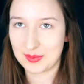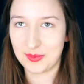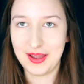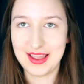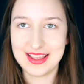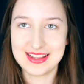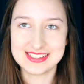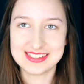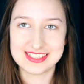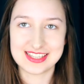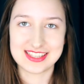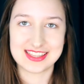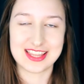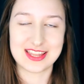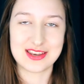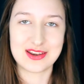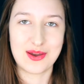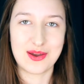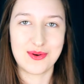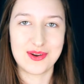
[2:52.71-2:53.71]
why is it
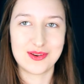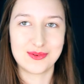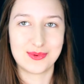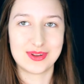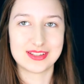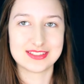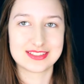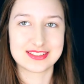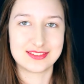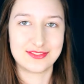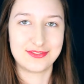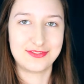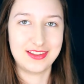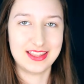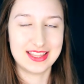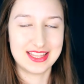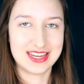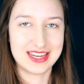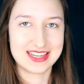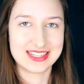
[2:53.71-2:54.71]
that no one wants to
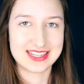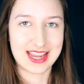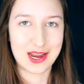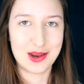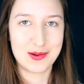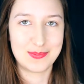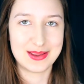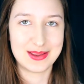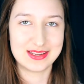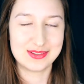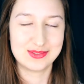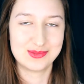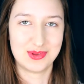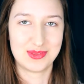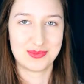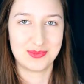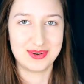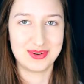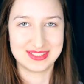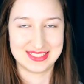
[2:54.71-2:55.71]
fill an entire page
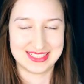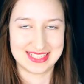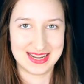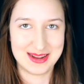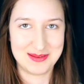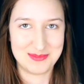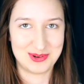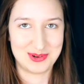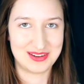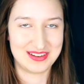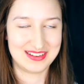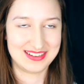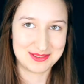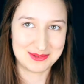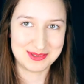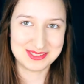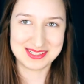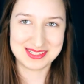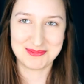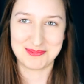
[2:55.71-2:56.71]
with words anymore?
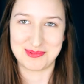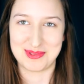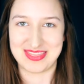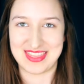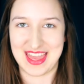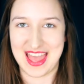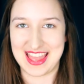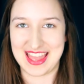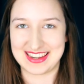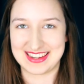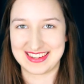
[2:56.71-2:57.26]
What's up with that?